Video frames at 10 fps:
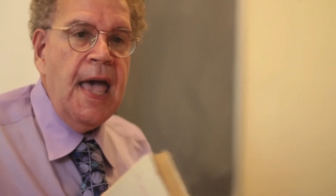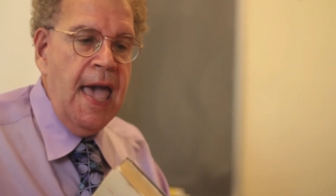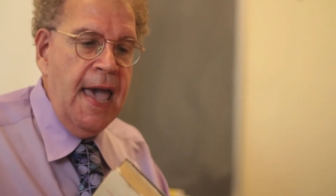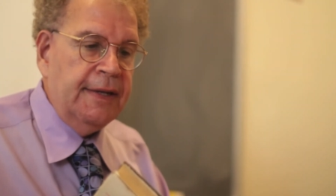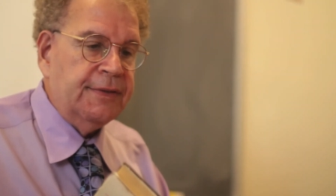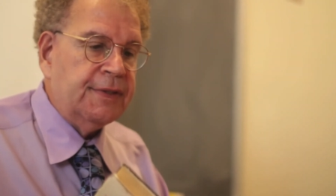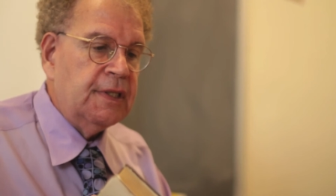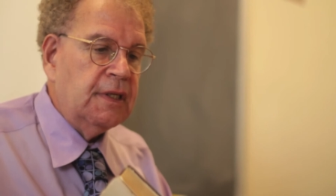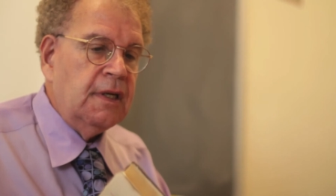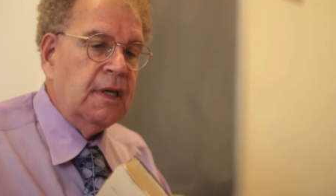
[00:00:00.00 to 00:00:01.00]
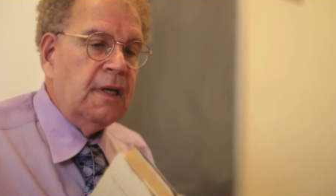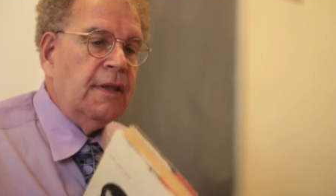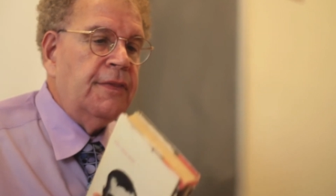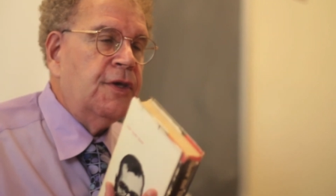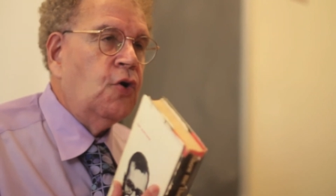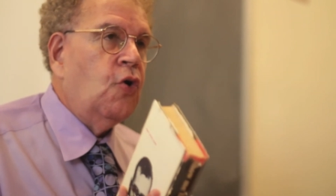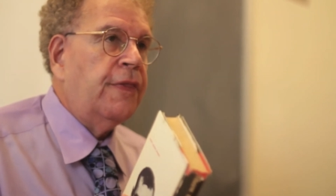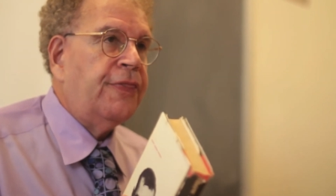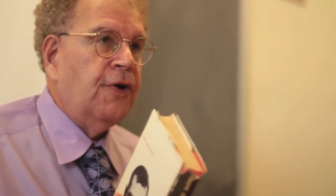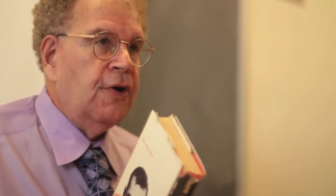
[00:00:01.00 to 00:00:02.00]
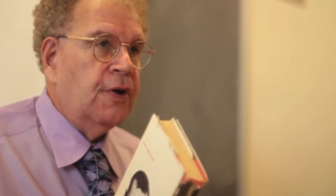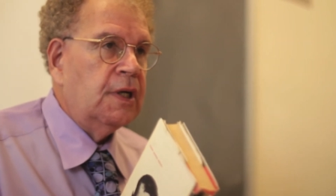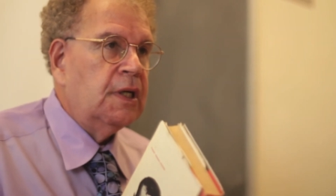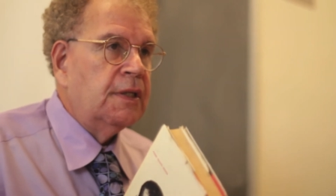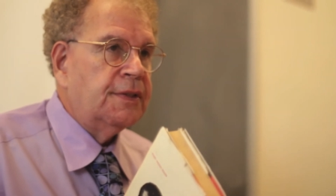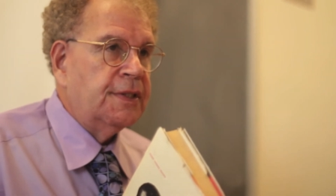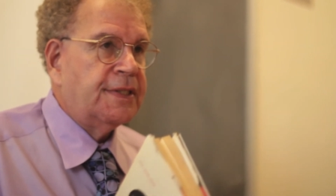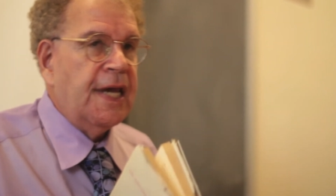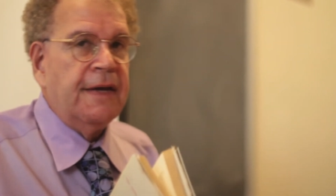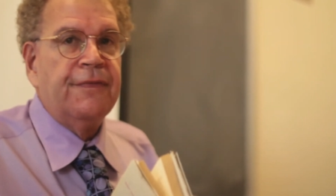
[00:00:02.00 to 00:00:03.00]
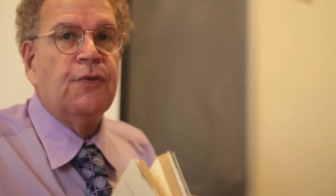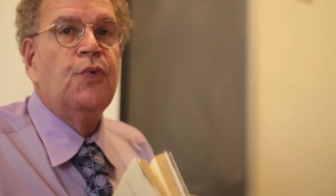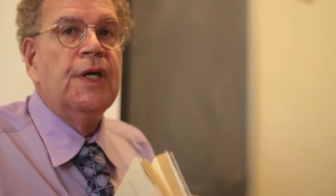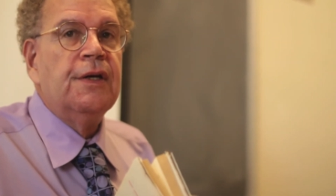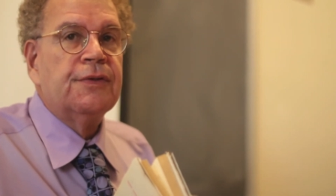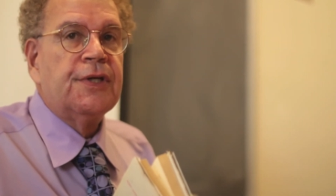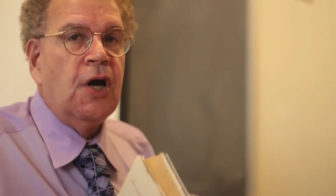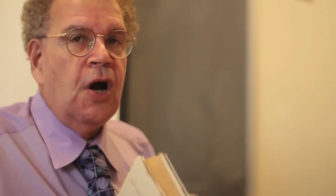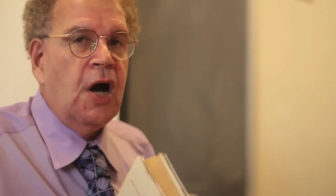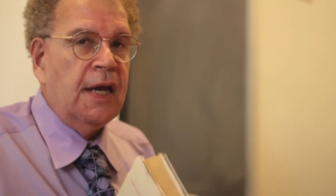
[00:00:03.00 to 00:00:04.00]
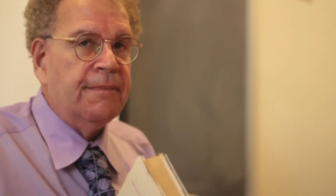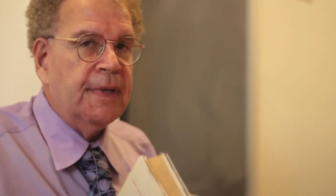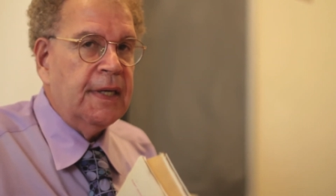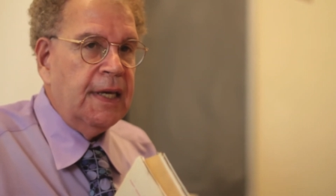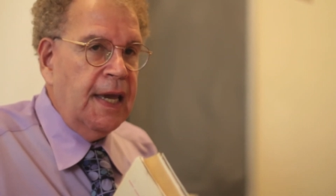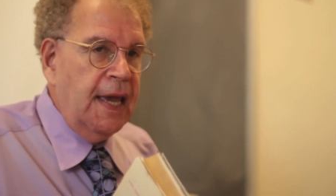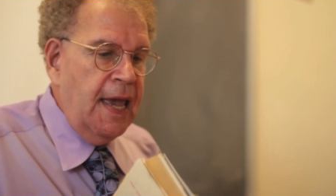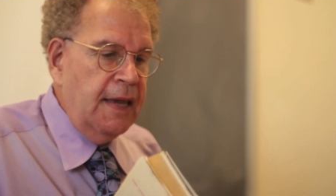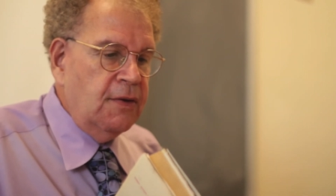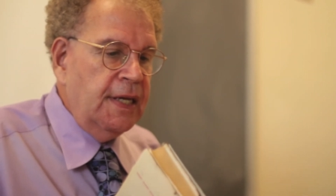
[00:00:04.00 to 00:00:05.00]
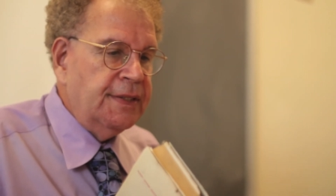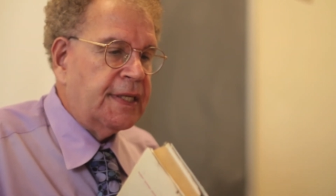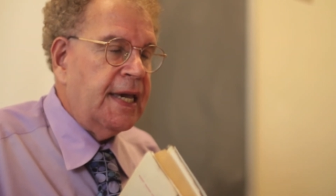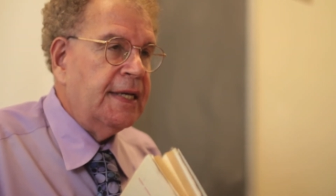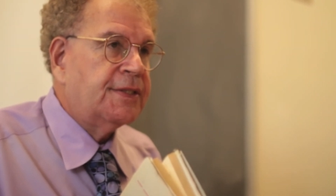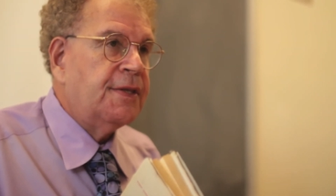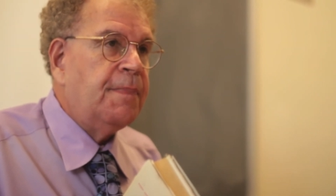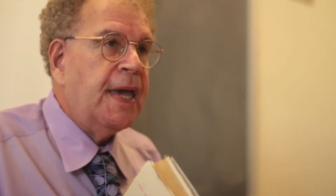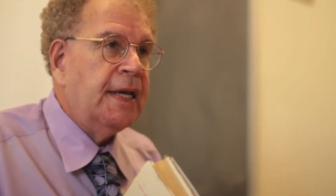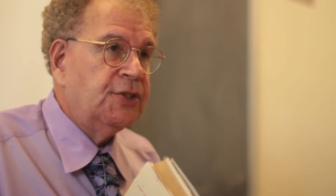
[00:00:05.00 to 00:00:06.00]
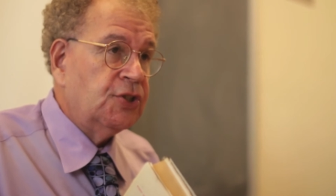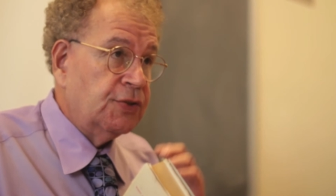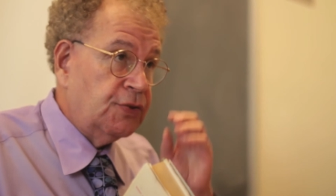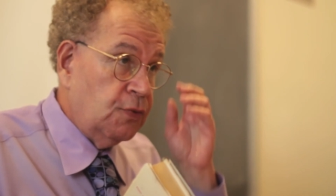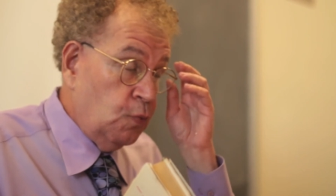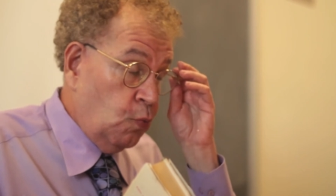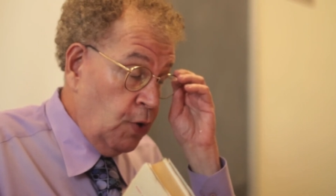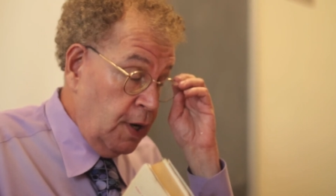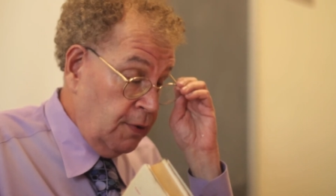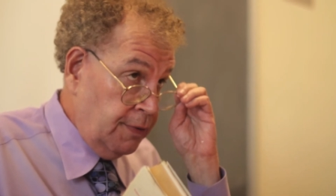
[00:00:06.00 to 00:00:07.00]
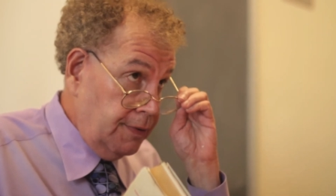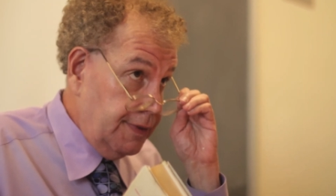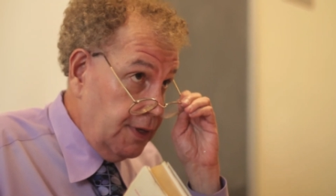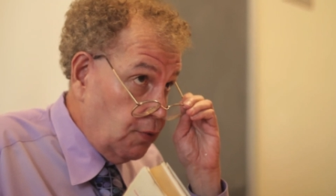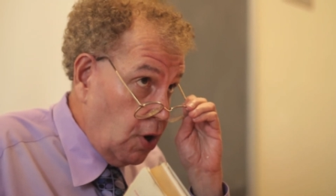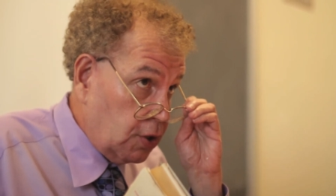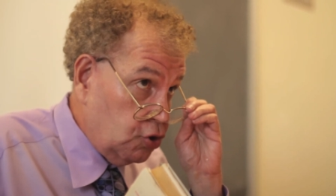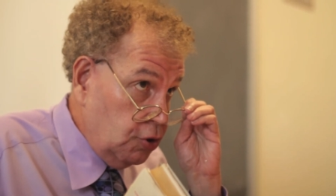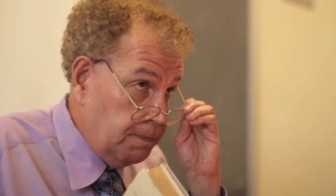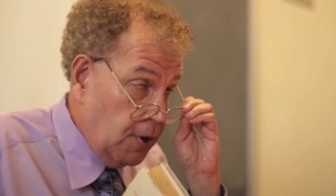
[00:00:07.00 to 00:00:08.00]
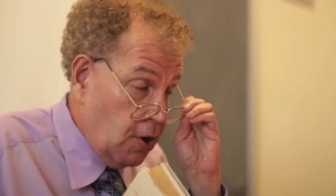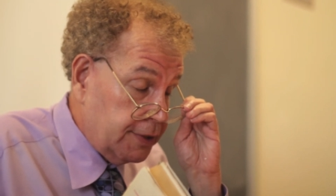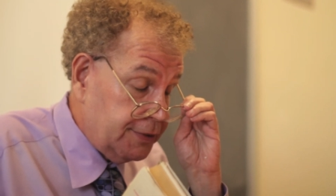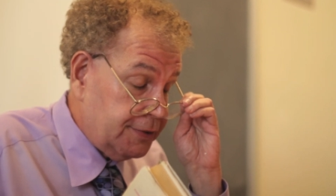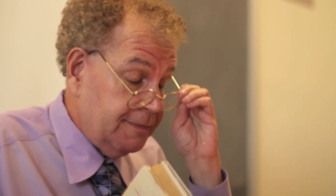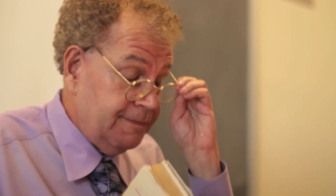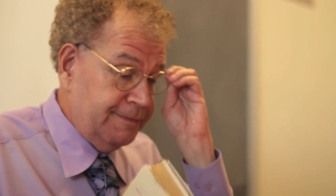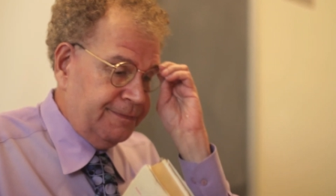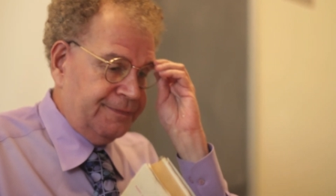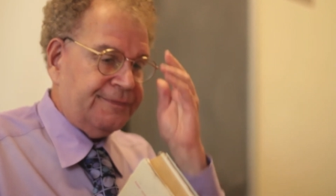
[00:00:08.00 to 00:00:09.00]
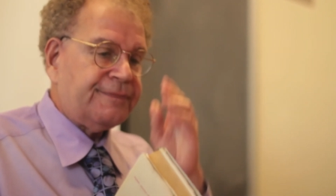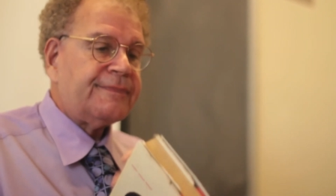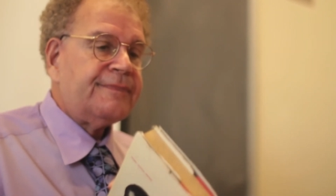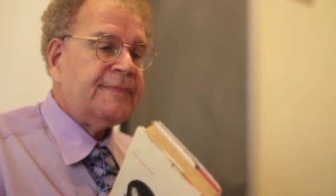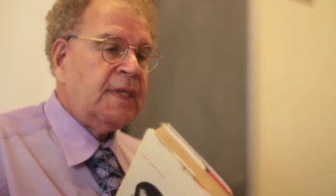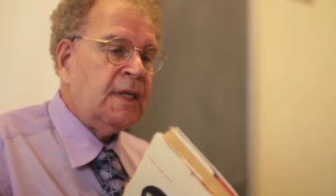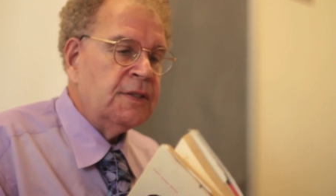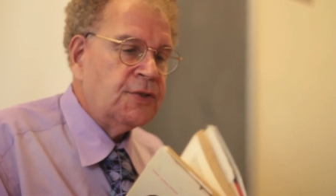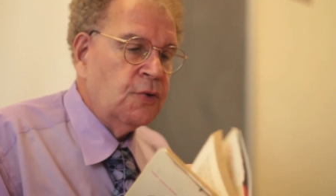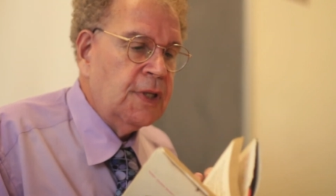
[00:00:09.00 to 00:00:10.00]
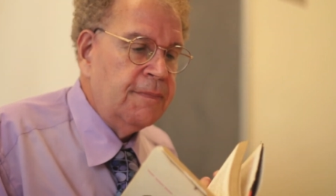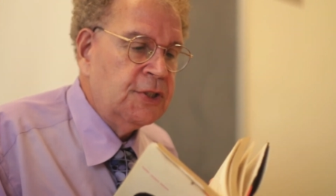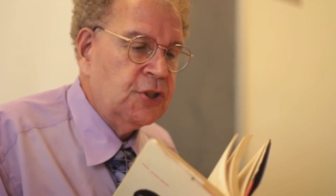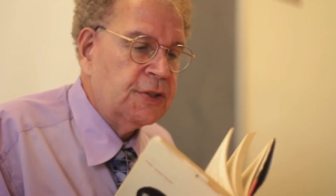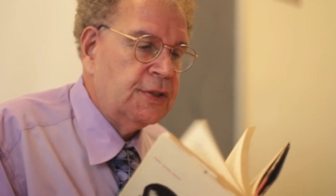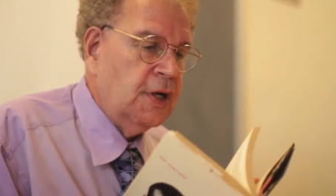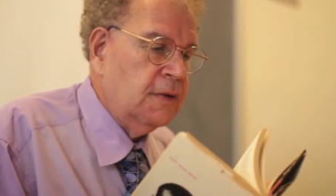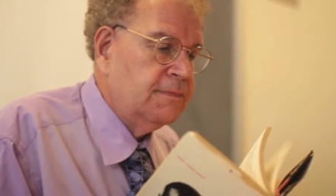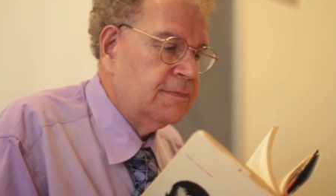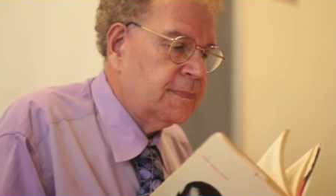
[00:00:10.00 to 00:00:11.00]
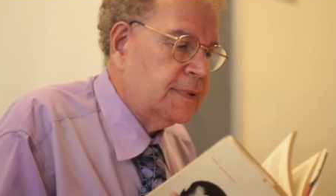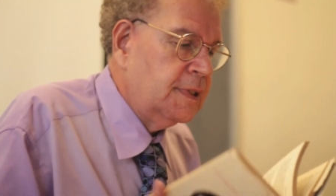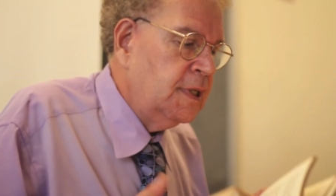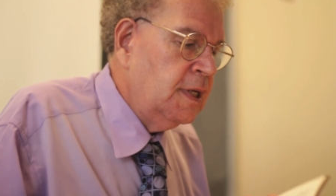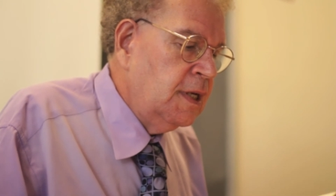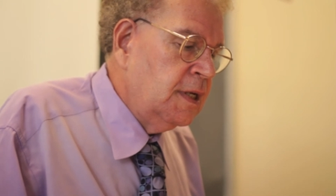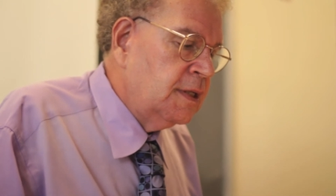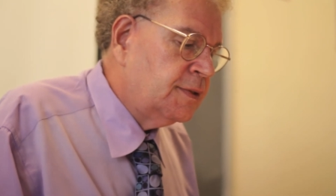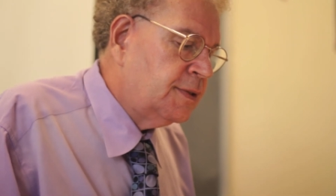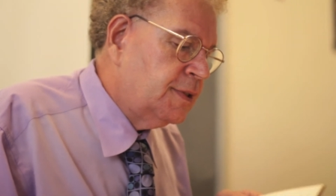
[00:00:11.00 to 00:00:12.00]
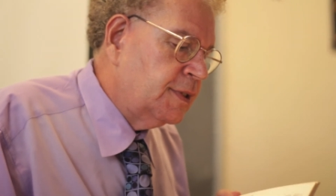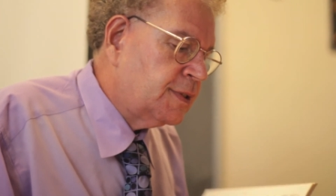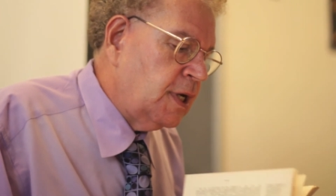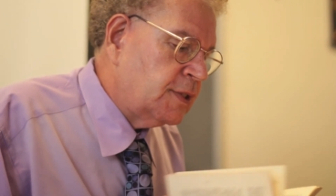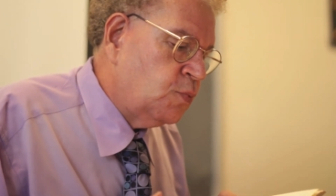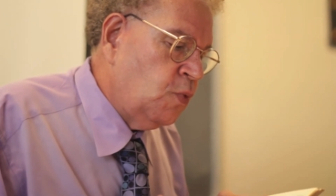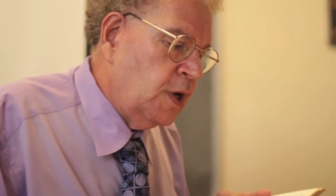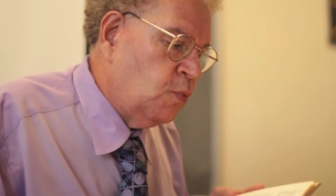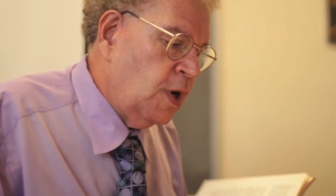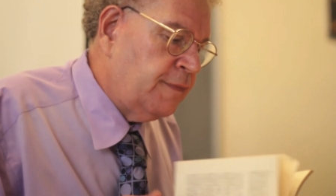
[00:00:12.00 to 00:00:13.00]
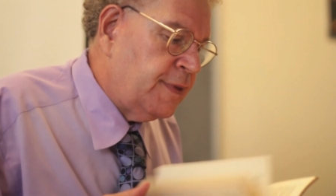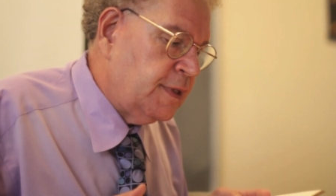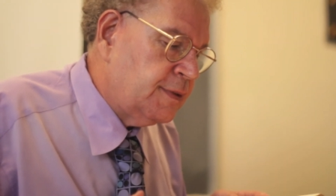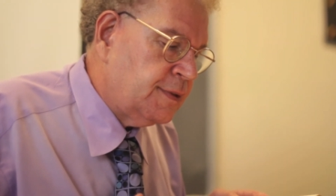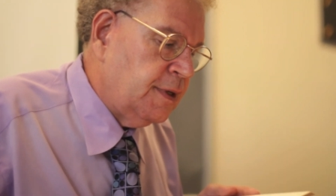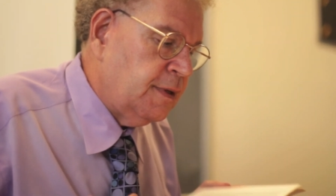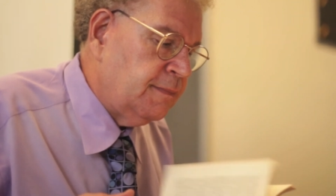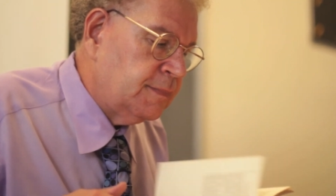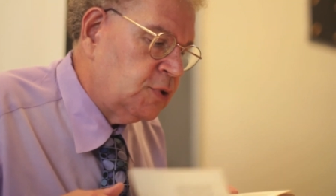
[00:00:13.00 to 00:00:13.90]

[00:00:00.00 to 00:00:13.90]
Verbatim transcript: And the author, to save the reader time, indicates the pages where there are good parts. So let me just um, discuss one, one of these um,